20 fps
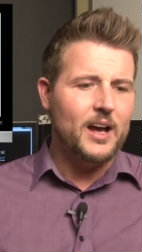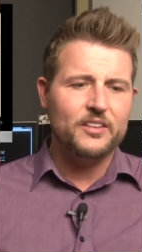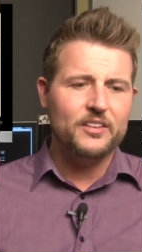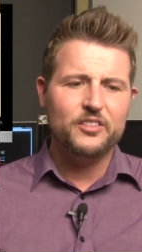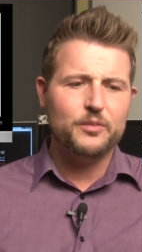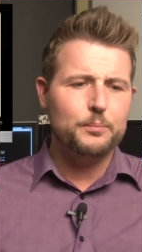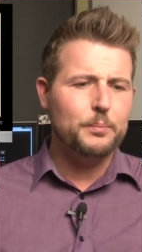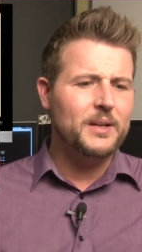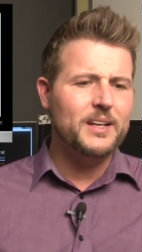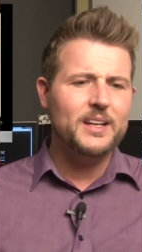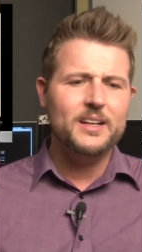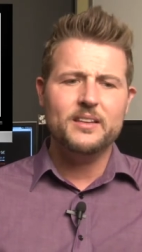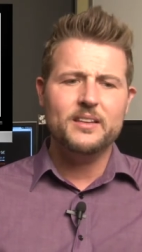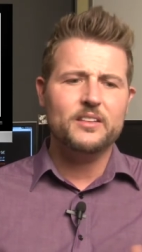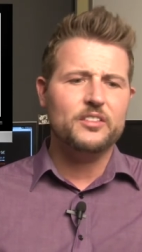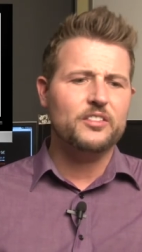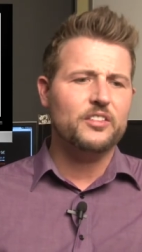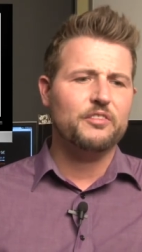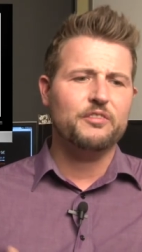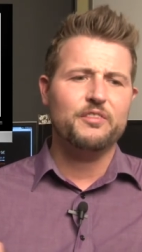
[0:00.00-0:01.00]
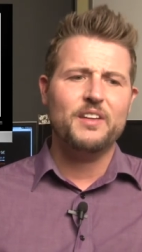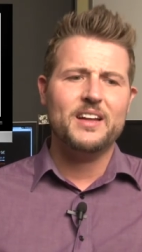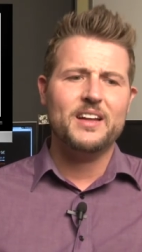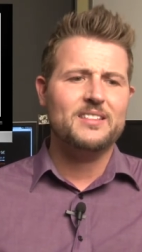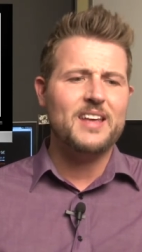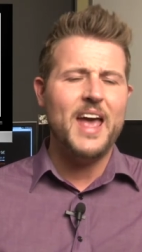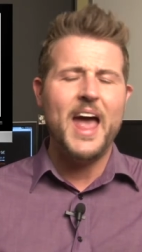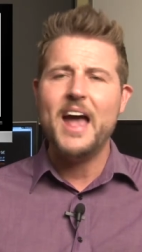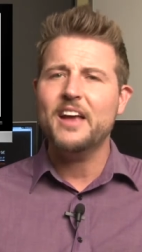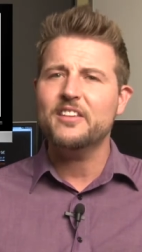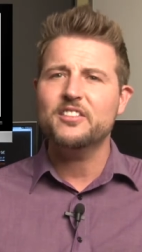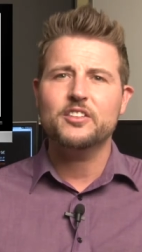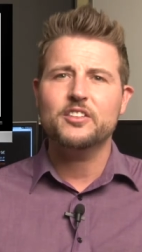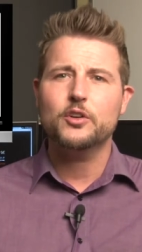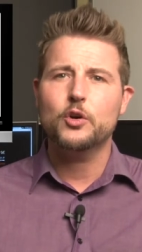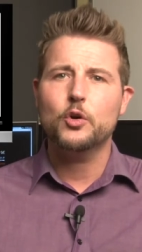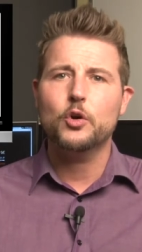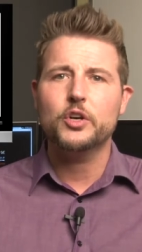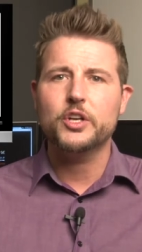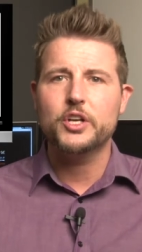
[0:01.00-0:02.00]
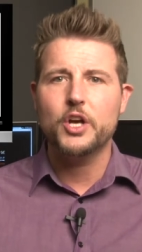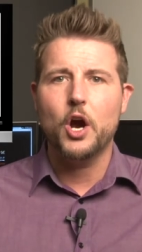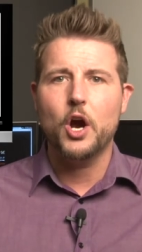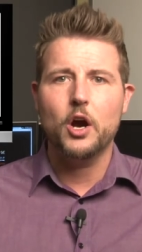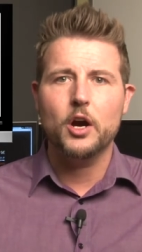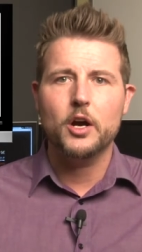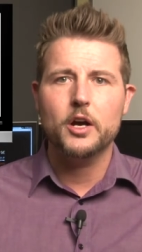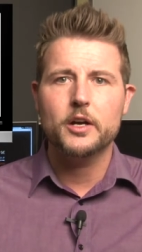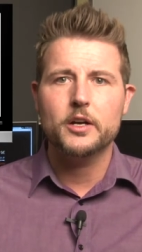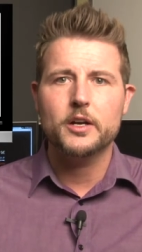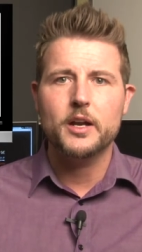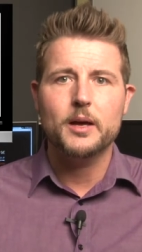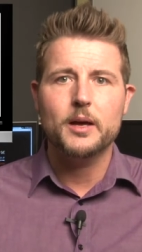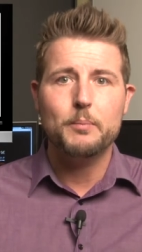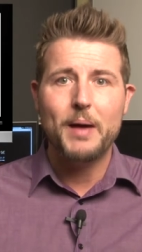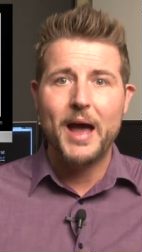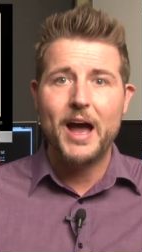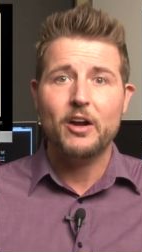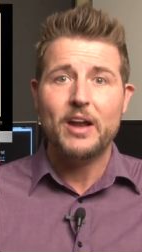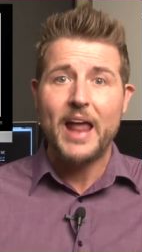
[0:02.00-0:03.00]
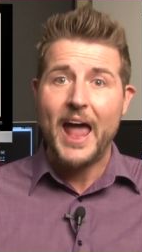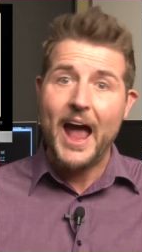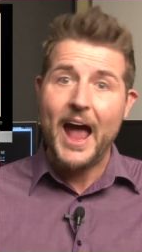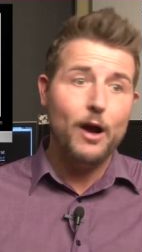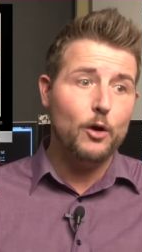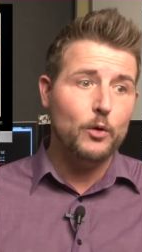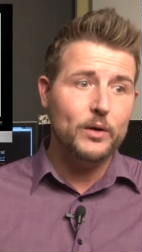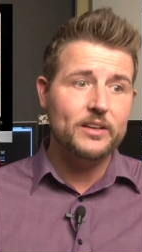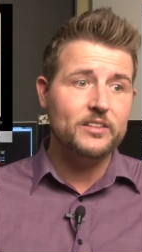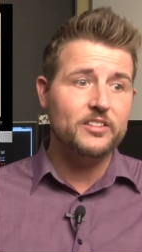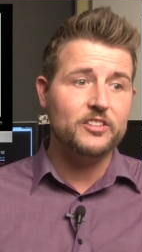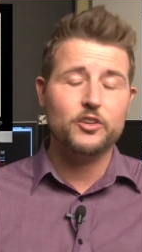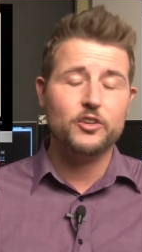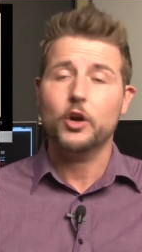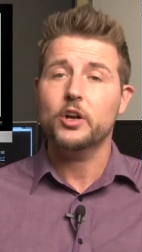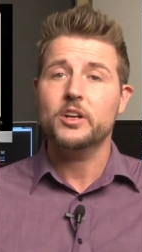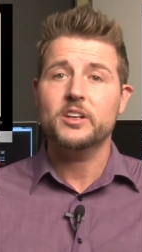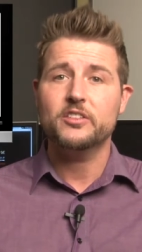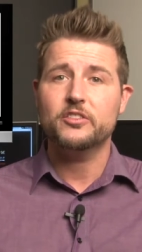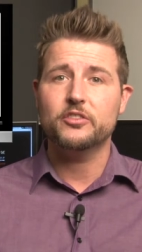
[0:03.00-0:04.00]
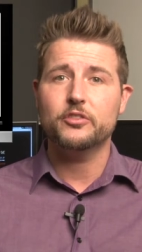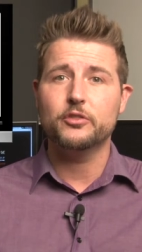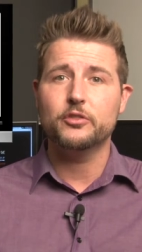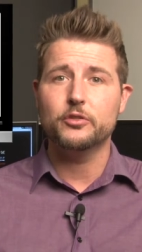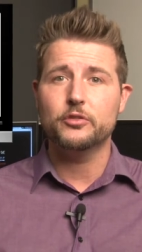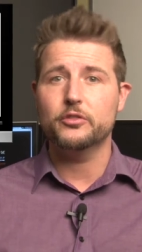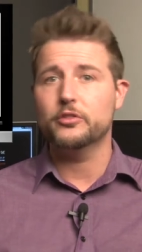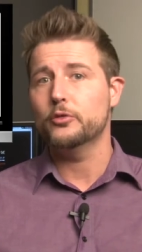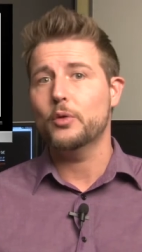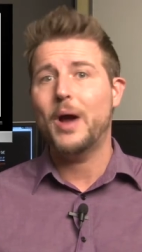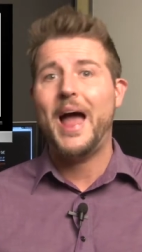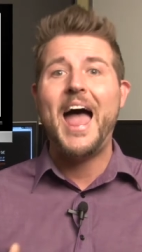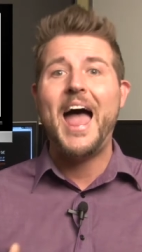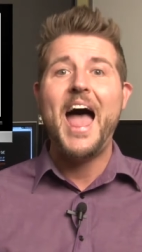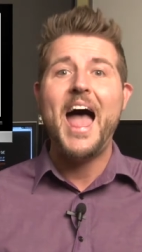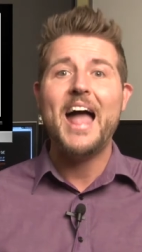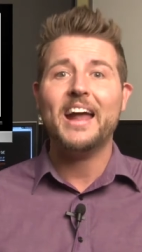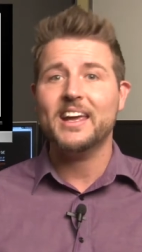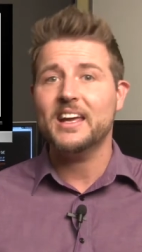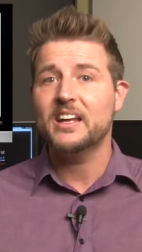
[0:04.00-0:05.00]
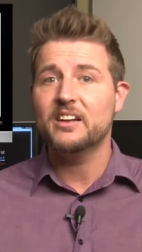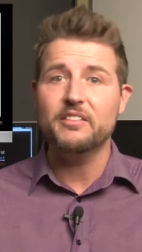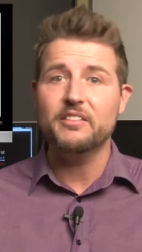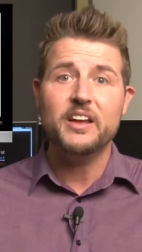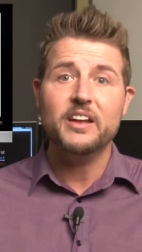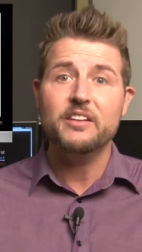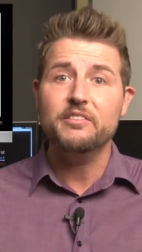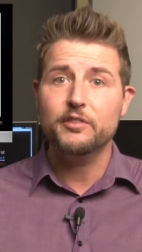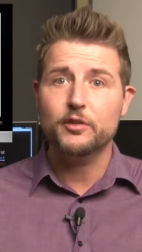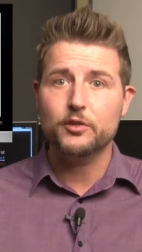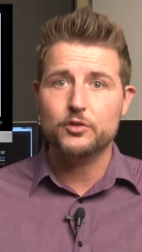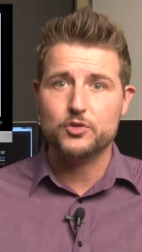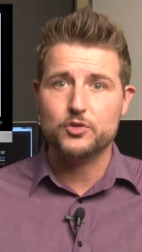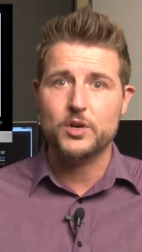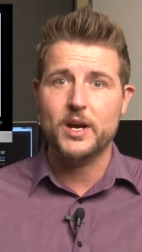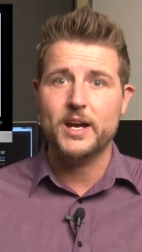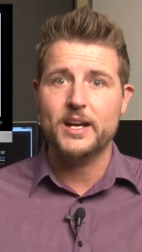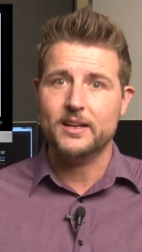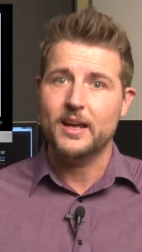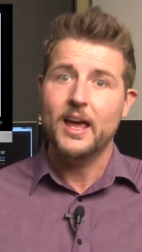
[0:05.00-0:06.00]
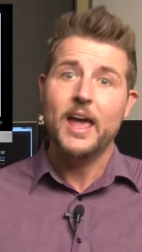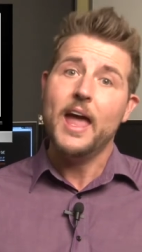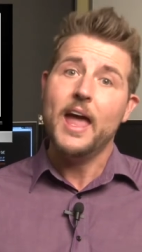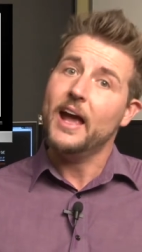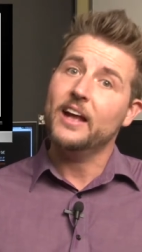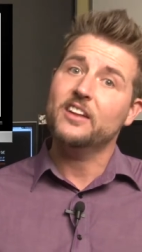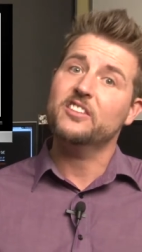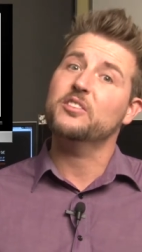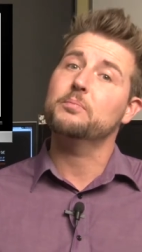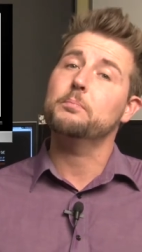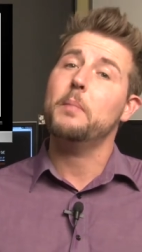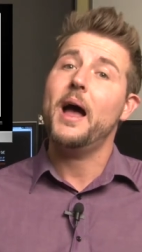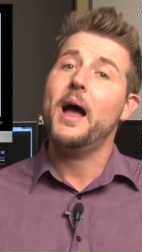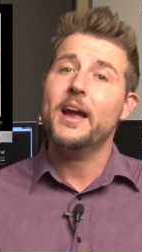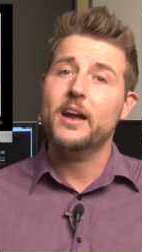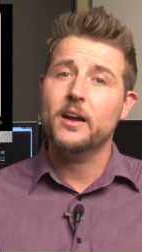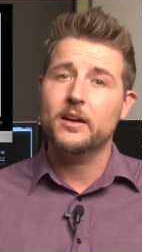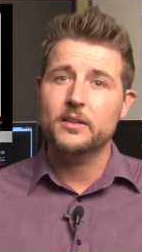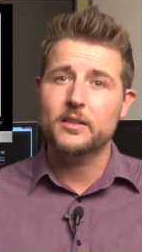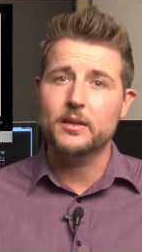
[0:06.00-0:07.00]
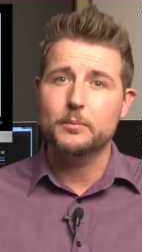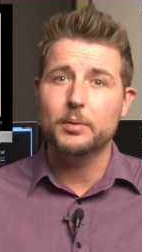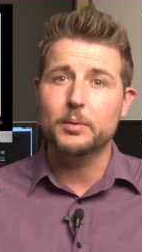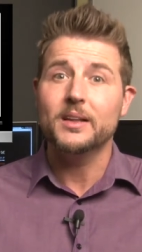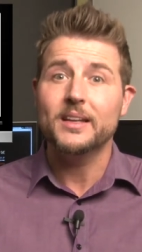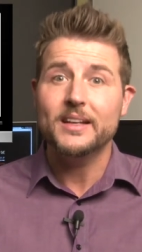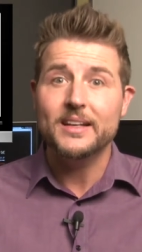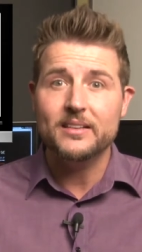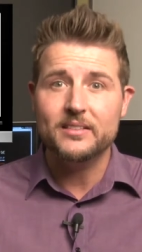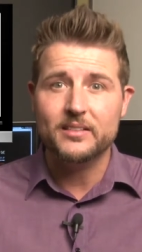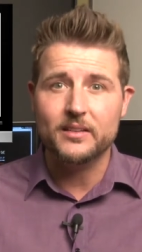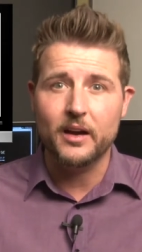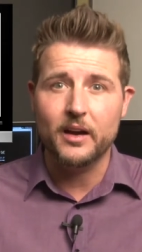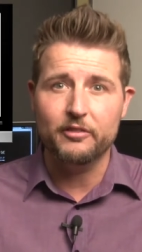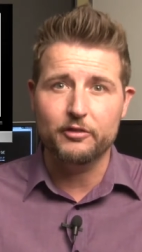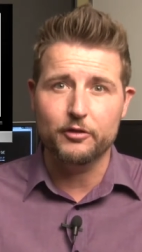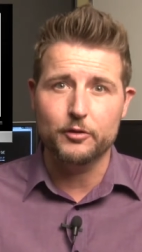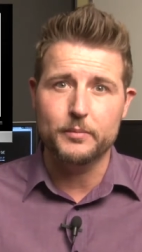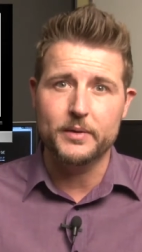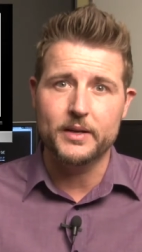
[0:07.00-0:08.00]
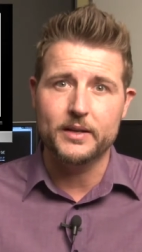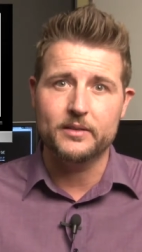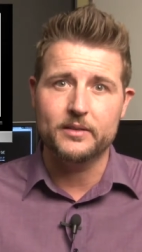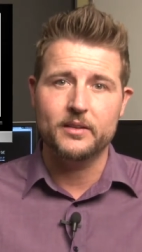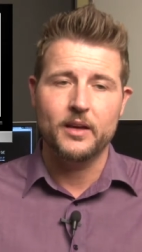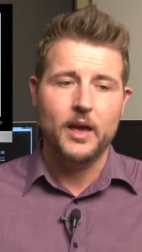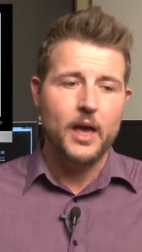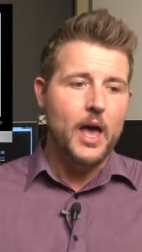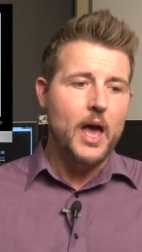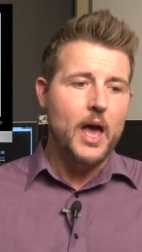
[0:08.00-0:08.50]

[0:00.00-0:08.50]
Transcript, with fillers: spinning this fantastical yarn about how he started to hack and infiltrate and spy on the Belize government.